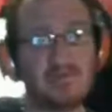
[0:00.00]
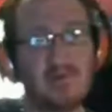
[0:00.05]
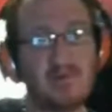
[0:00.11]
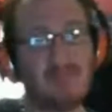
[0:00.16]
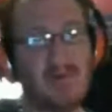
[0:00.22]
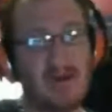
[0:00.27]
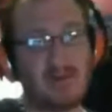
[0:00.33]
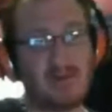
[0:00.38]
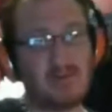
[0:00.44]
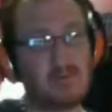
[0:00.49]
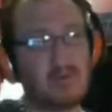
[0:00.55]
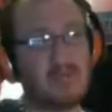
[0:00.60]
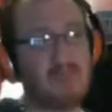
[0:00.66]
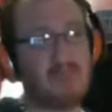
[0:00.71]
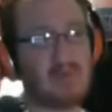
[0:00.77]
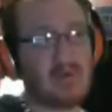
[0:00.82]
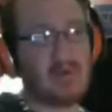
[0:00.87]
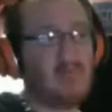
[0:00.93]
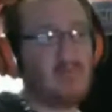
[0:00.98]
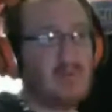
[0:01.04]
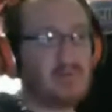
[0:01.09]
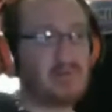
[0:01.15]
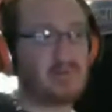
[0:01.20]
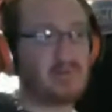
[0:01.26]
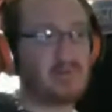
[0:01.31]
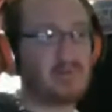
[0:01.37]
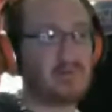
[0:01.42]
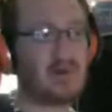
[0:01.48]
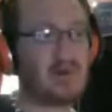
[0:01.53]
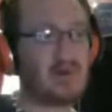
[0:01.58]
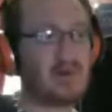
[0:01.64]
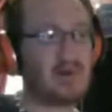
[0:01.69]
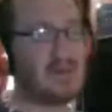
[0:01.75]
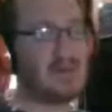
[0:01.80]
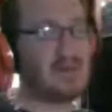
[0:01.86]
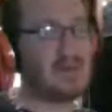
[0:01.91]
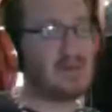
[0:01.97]
to mind for me, which is
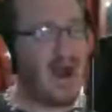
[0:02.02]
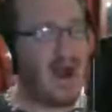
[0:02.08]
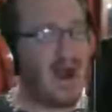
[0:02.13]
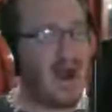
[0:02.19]
not